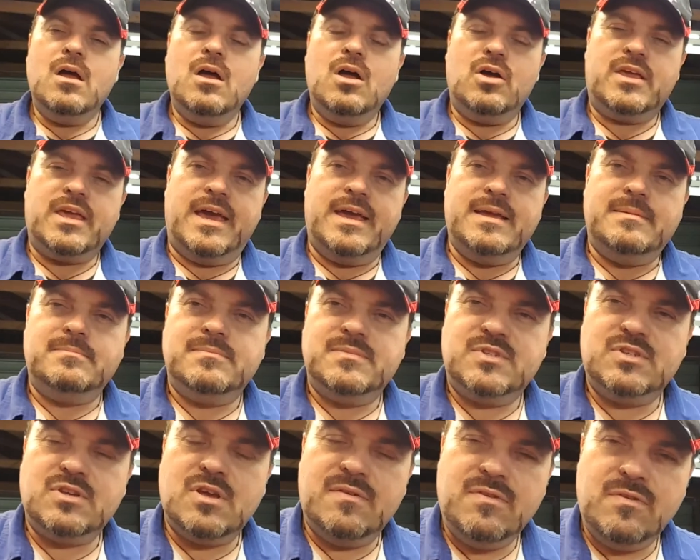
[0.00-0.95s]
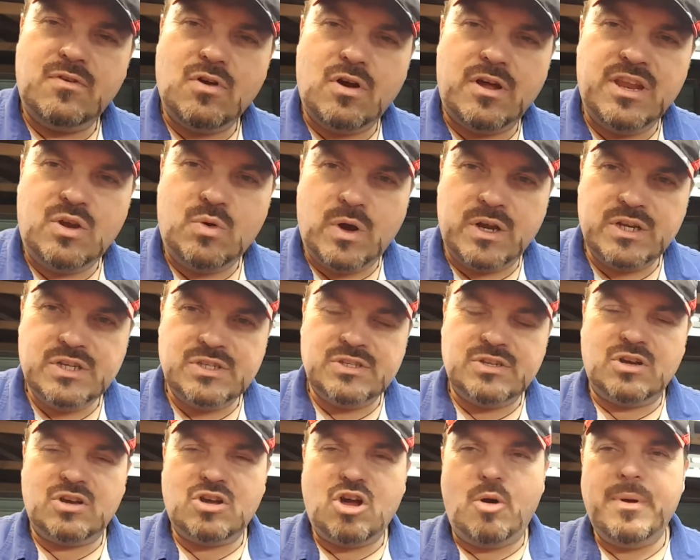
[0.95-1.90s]
Okay, so if you've got any questions
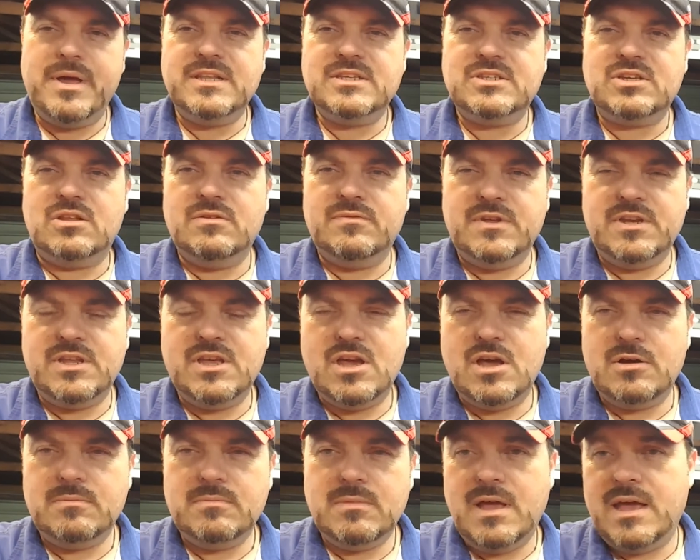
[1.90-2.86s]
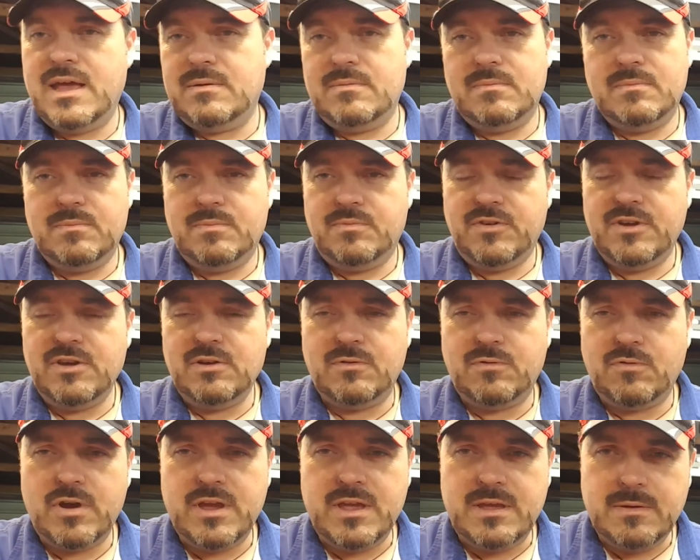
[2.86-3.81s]
or comments on the video, and feel
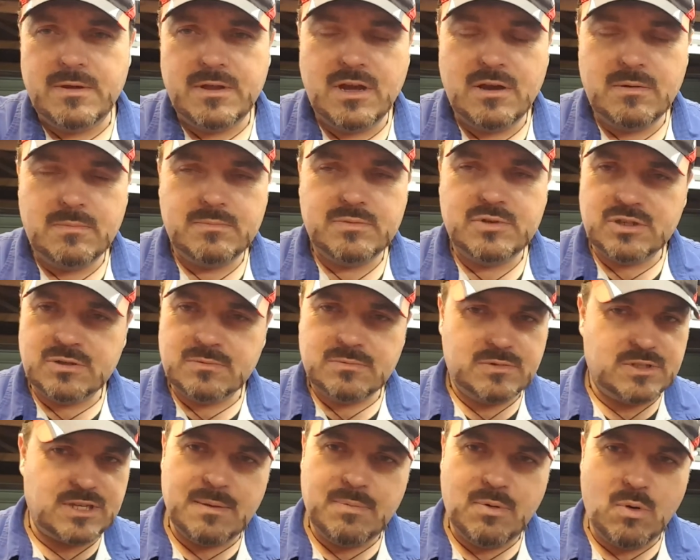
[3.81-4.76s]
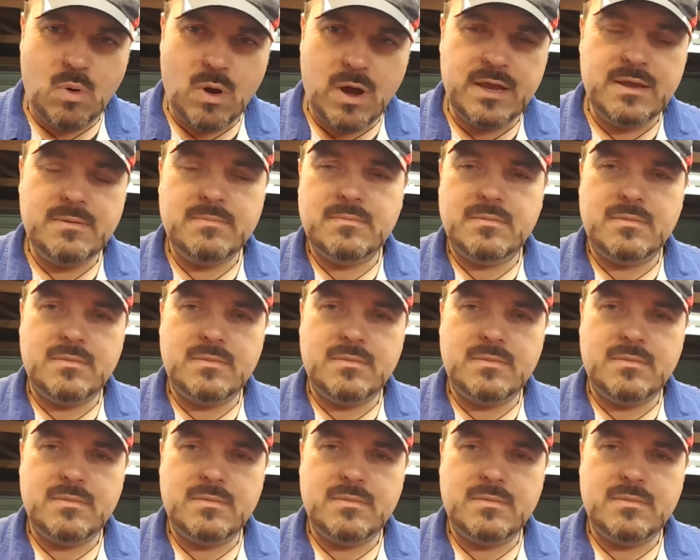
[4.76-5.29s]
free, just type away.